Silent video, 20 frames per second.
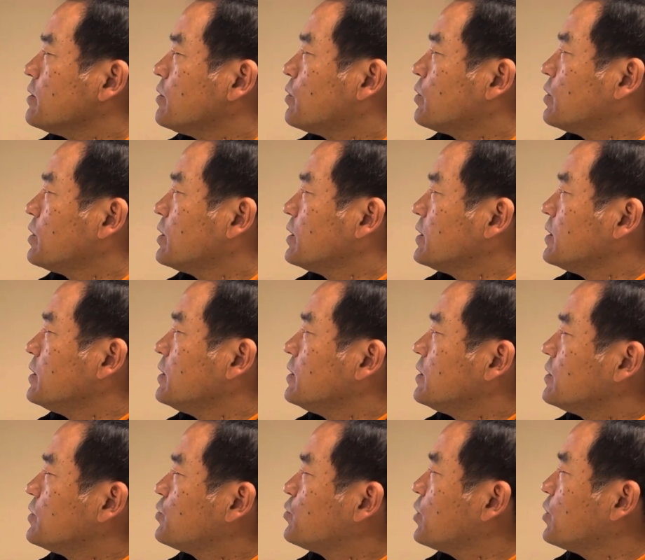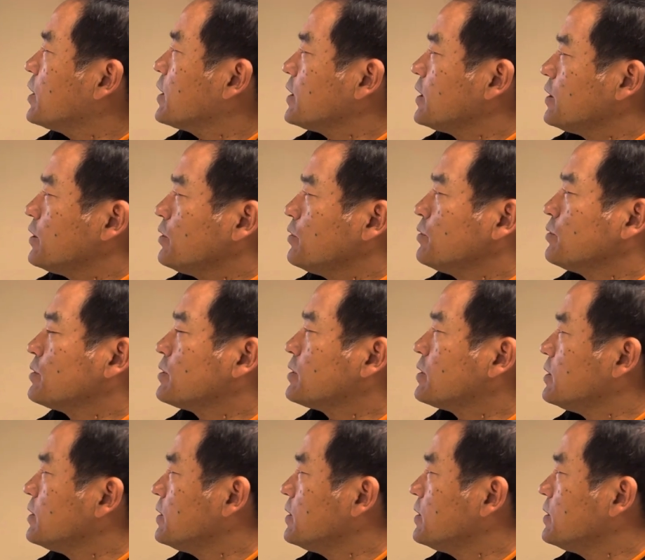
or the drug-induced